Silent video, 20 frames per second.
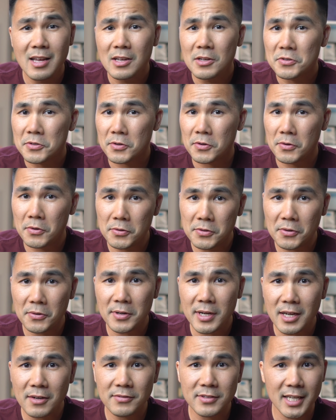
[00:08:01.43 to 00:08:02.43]
So you
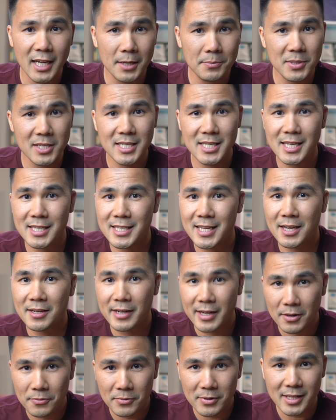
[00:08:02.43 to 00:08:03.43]
don't have time to sit
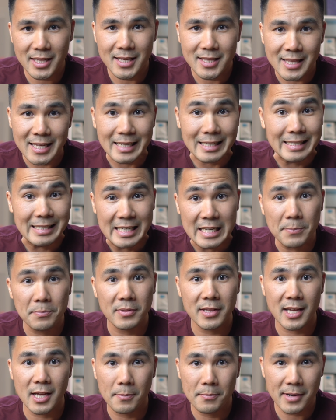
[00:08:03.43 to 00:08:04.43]
down and really think
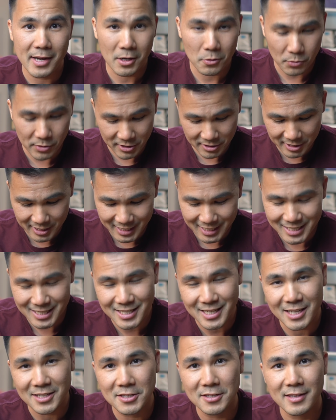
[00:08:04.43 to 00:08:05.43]
deeply about what you're going to
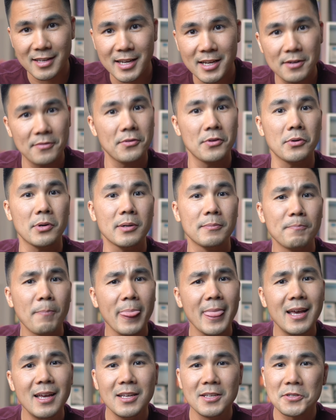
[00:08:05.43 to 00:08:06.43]
say to the interviewer.
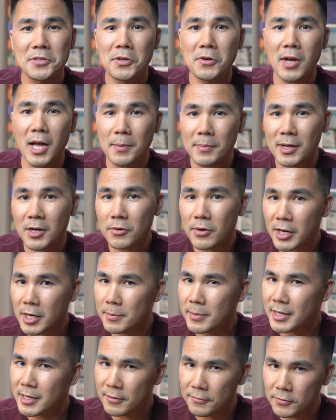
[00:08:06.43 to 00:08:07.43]
So I'm going to
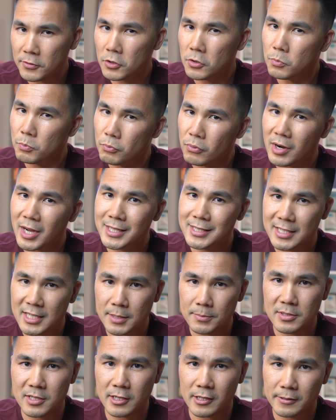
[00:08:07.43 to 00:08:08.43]
recommend a few broad
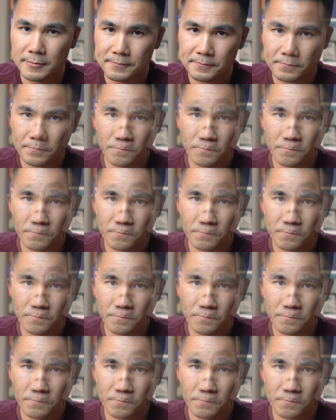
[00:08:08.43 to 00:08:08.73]
tips here.